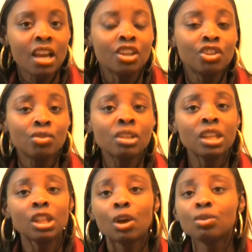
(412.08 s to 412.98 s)

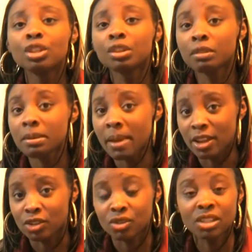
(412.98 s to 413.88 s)
Using those 3
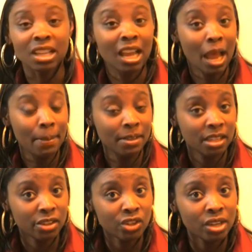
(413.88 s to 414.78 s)
measures, the
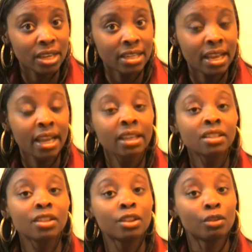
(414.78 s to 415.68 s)
composition
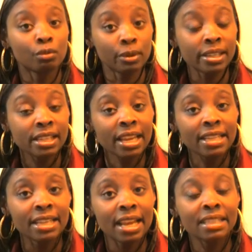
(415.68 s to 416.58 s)
index, the risk
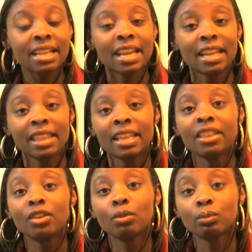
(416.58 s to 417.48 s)
index, and
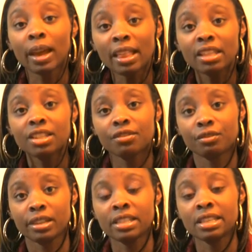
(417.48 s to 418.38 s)
then the relative
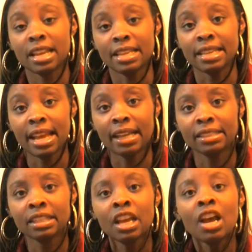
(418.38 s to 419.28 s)
risk
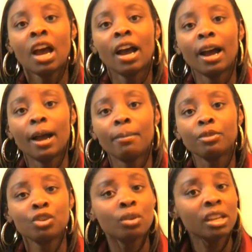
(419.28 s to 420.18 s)
index,
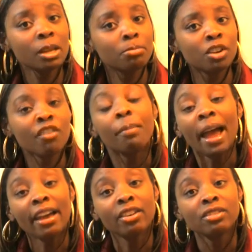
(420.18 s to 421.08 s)
you can observe
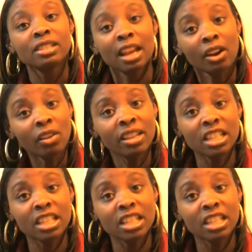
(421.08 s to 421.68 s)
patterns not only